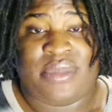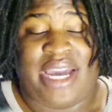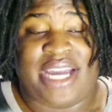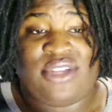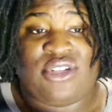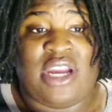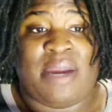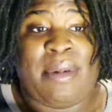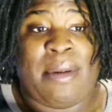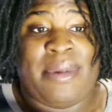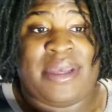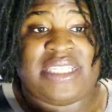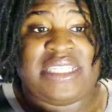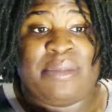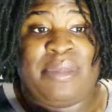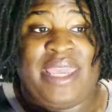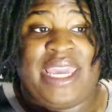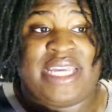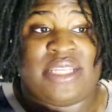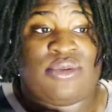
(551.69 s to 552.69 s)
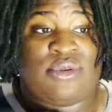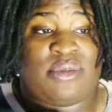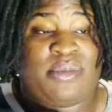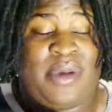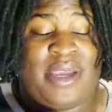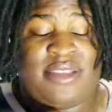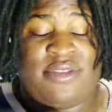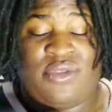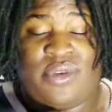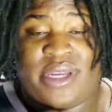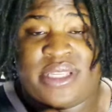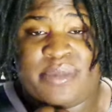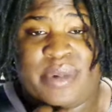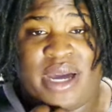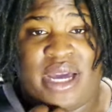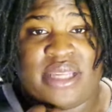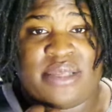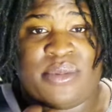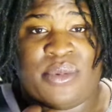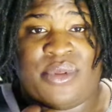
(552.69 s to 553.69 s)
I try my best to be as respectful as
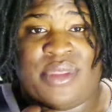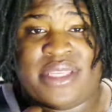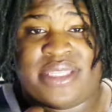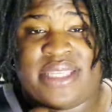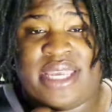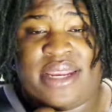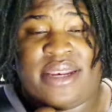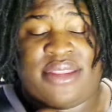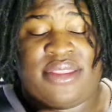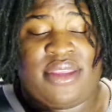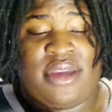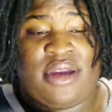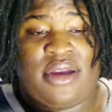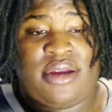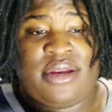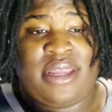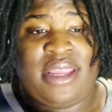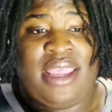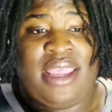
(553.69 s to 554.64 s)
possible, this, that, and the third.